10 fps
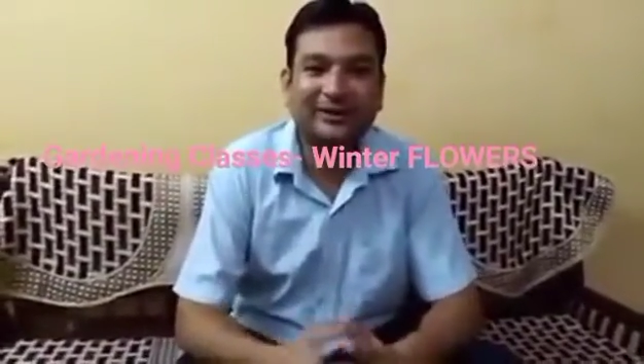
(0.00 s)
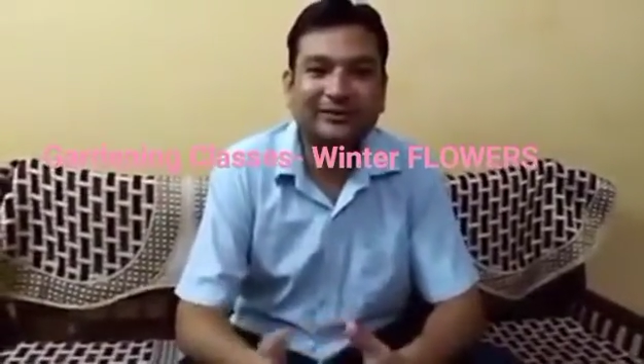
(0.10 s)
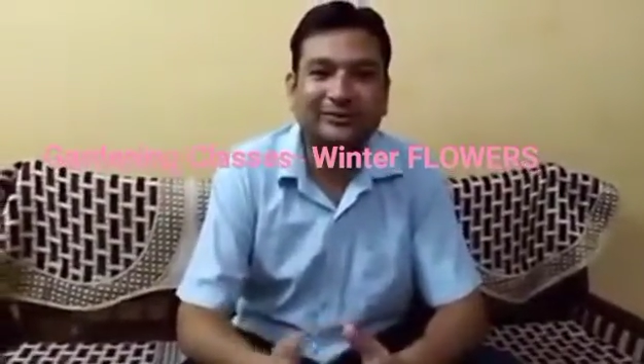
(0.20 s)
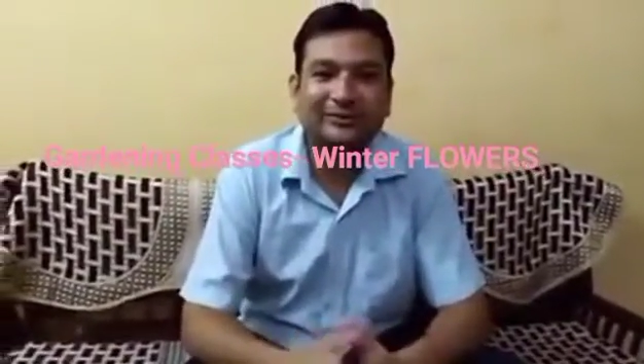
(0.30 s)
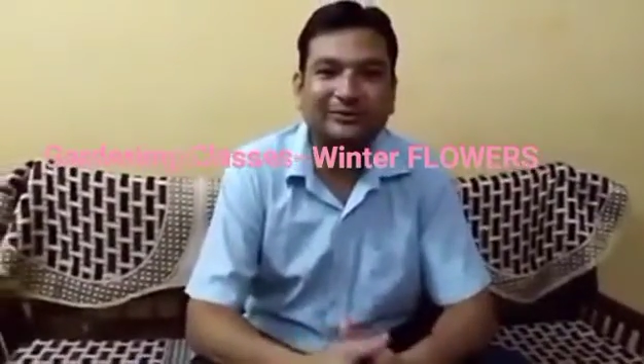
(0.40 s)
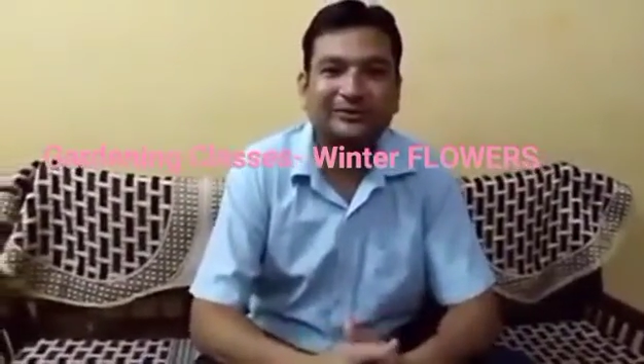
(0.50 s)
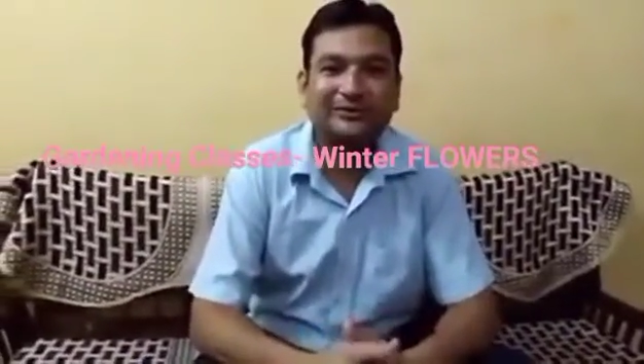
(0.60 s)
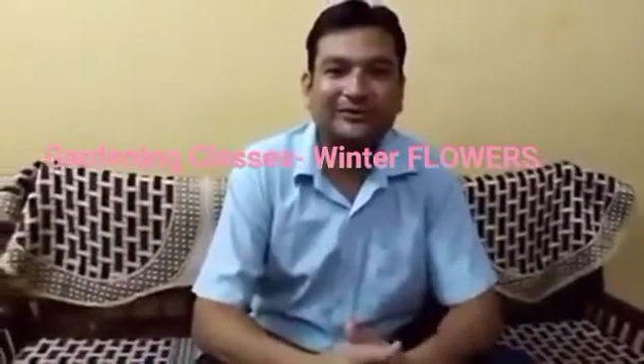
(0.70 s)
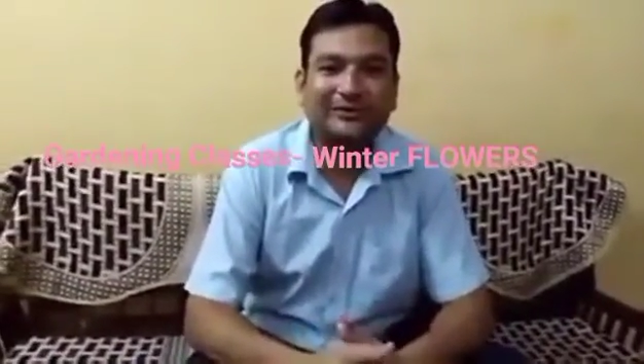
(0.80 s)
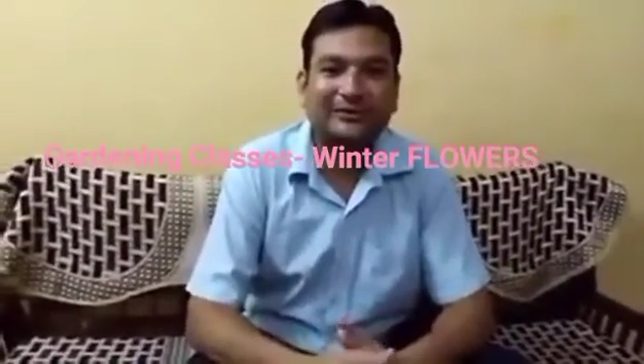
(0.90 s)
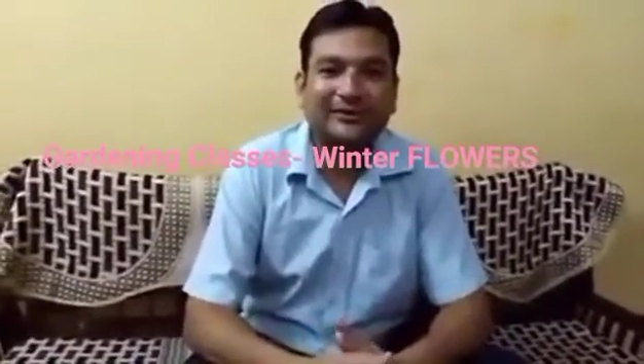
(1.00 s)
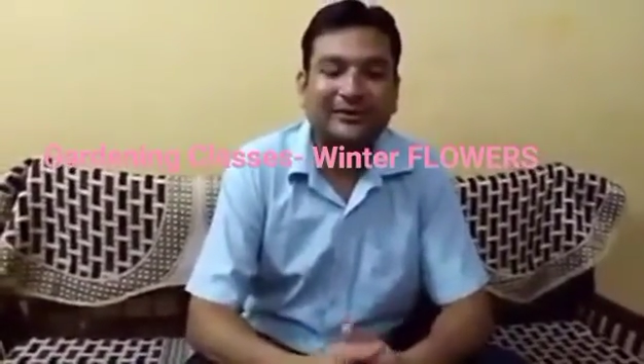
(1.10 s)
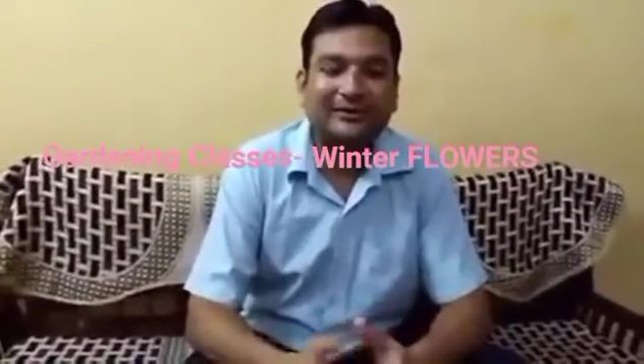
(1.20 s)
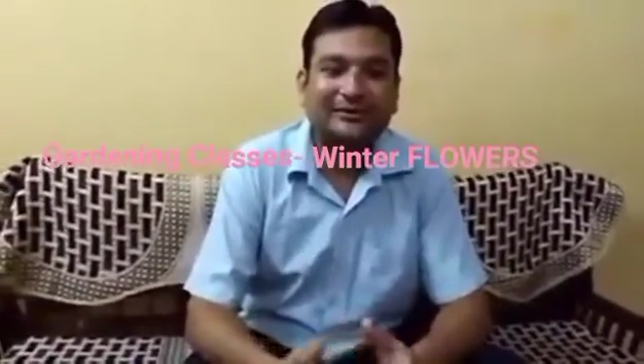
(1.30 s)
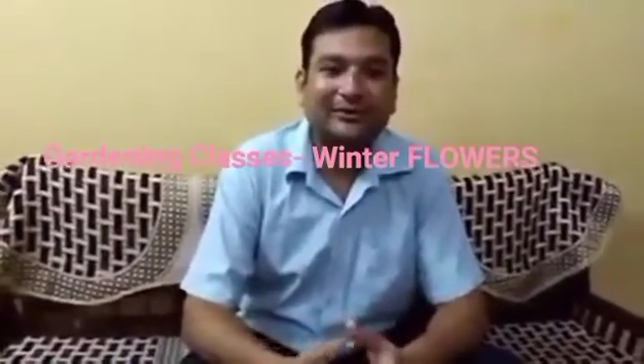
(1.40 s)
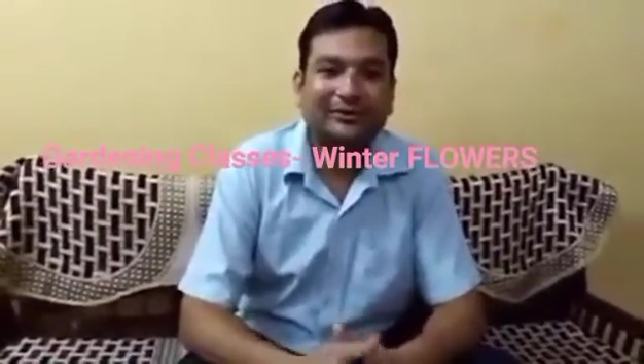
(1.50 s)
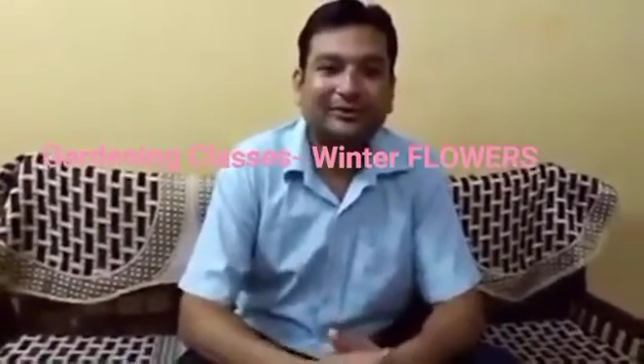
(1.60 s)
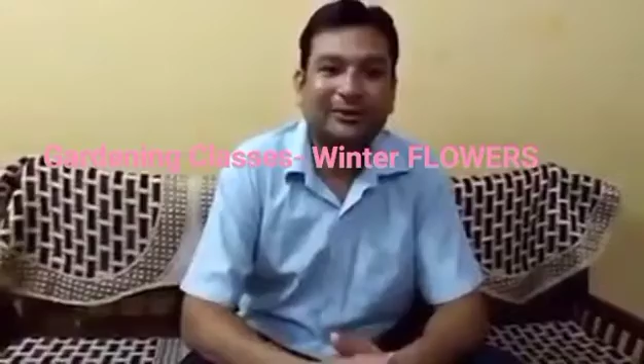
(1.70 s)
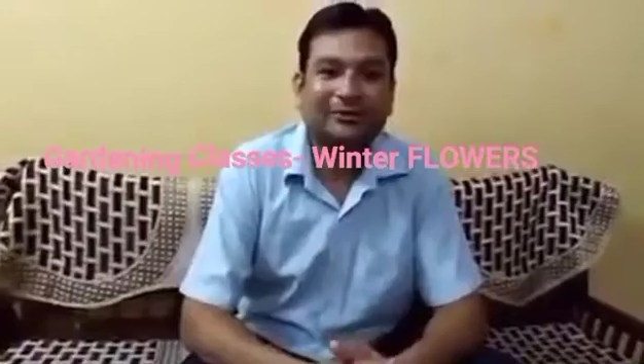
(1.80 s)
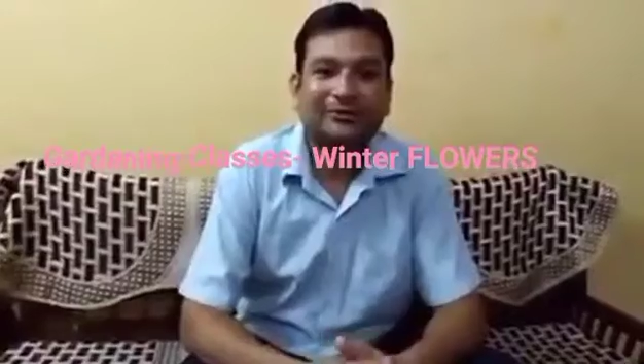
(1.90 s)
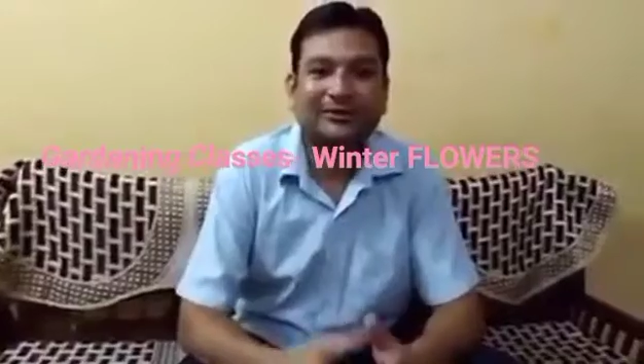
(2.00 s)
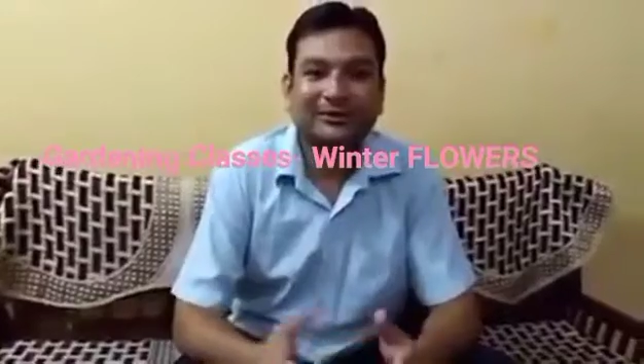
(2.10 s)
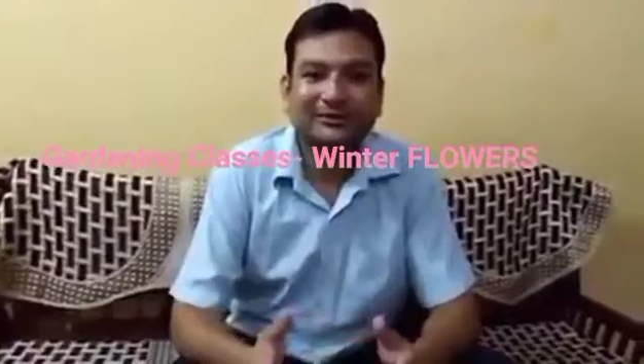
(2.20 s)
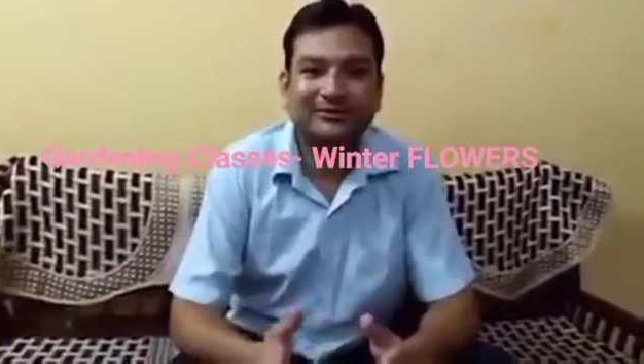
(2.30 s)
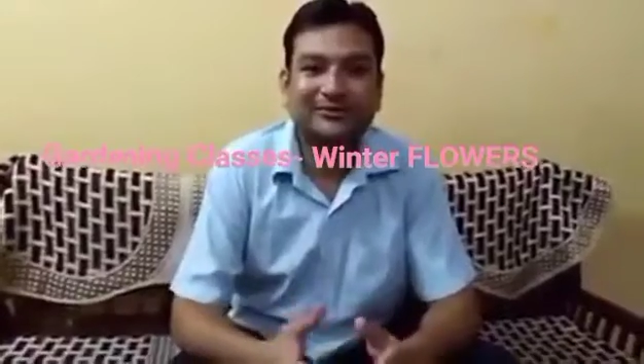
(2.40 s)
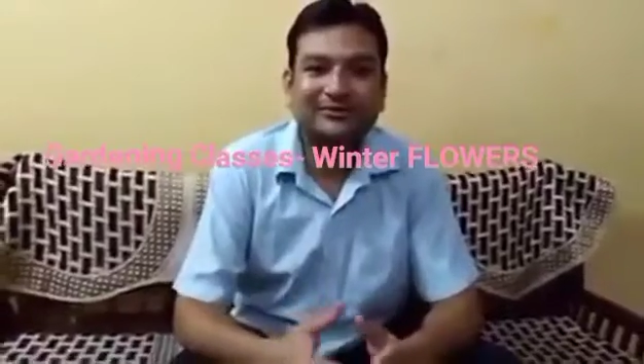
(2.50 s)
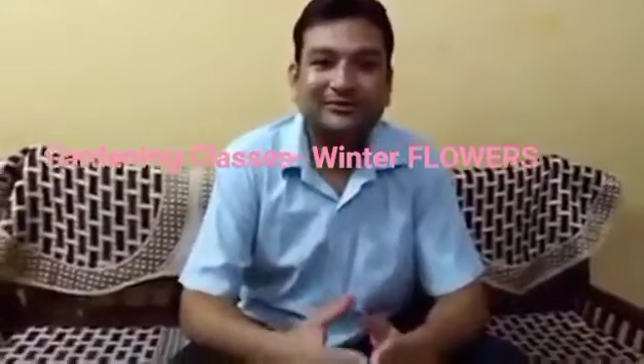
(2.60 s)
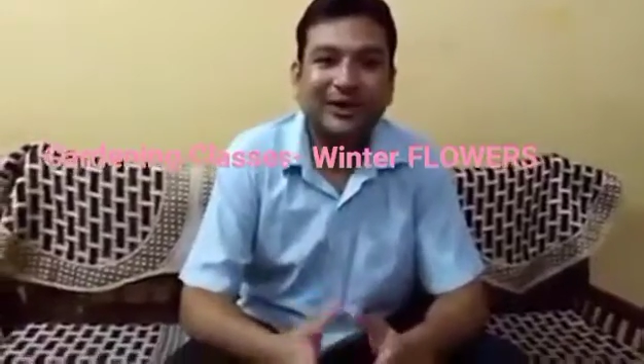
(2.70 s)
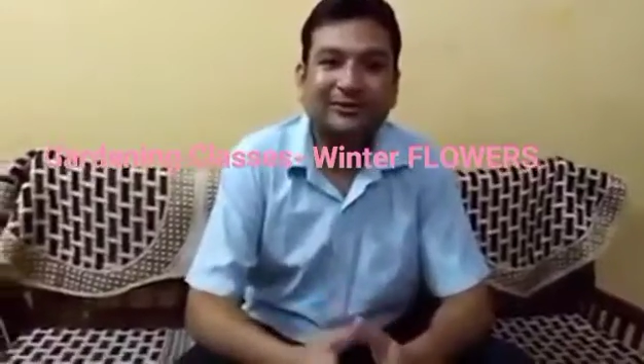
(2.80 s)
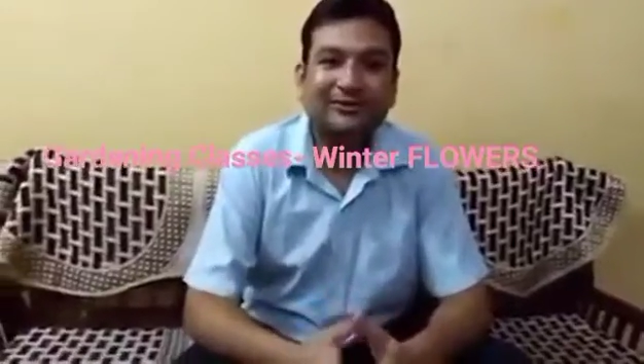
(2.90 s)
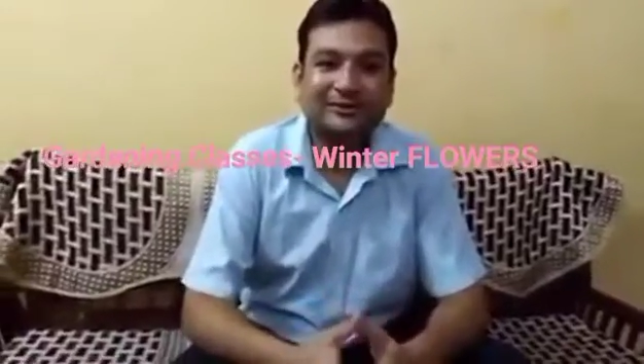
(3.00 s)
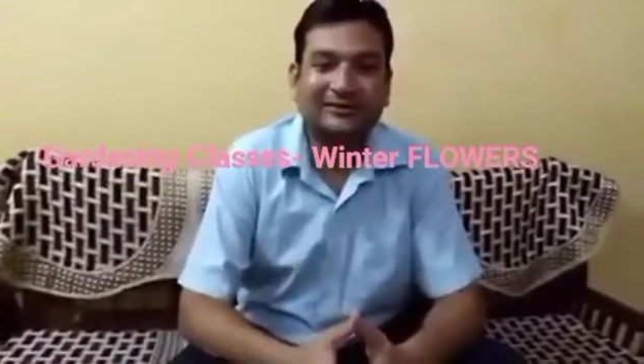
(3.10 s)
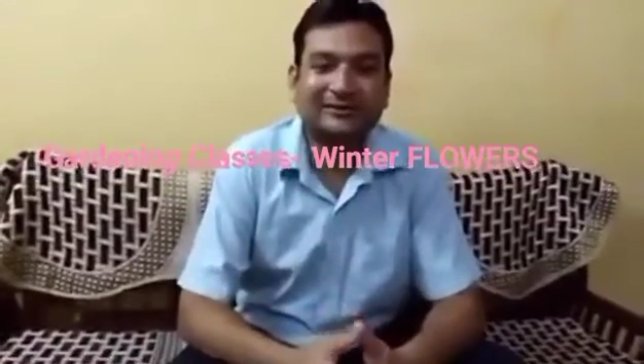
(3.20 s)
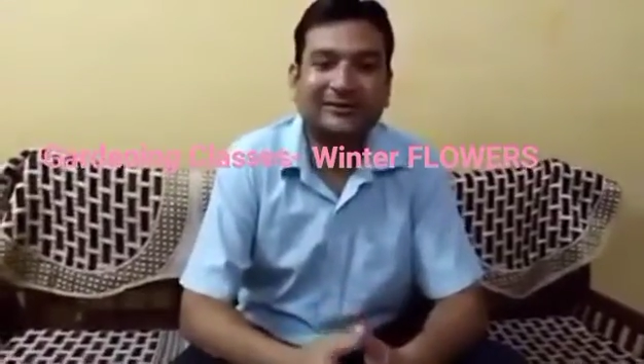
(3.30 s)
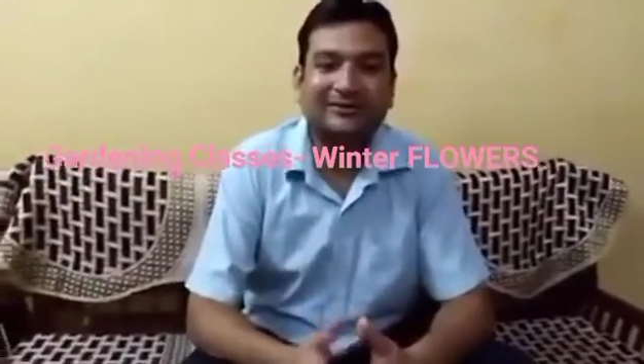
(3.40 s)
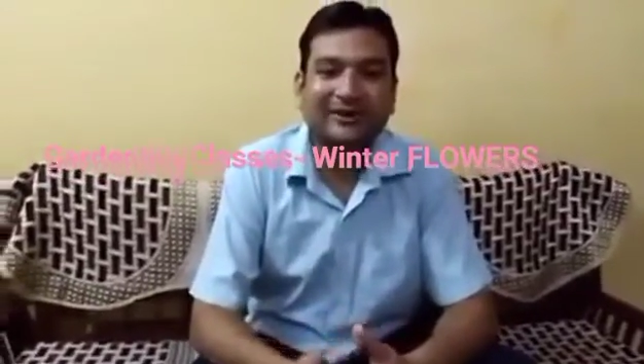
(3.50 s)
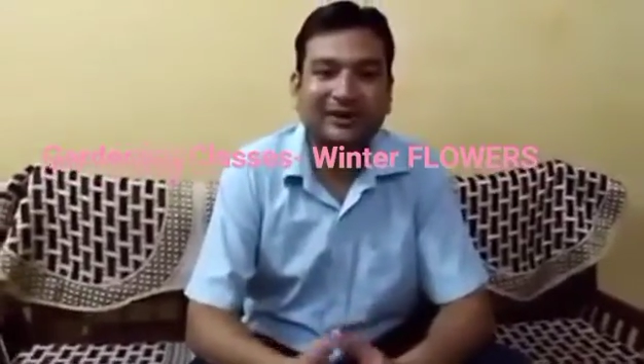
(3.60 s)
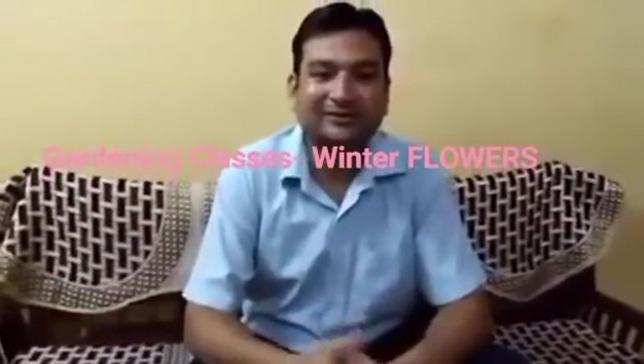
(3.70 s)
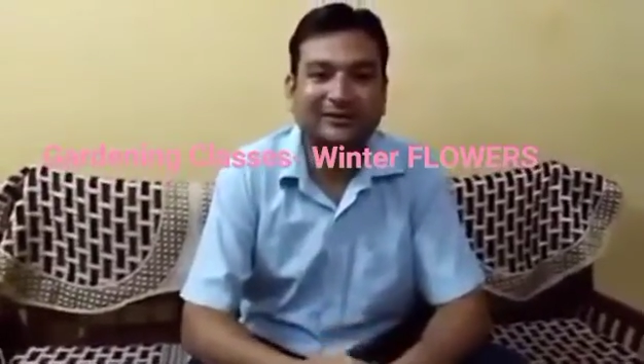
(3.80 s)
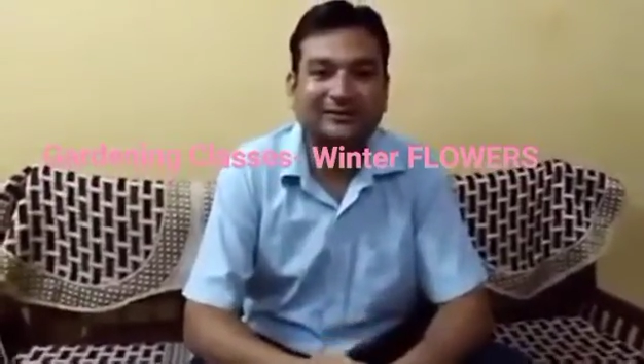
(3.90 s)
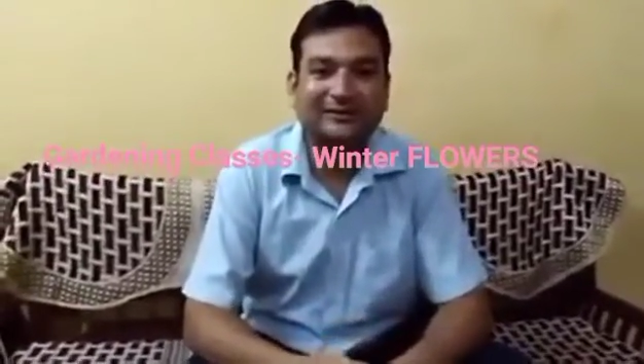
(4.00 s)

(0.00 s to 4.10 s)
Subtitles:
in good condition. Should not be compact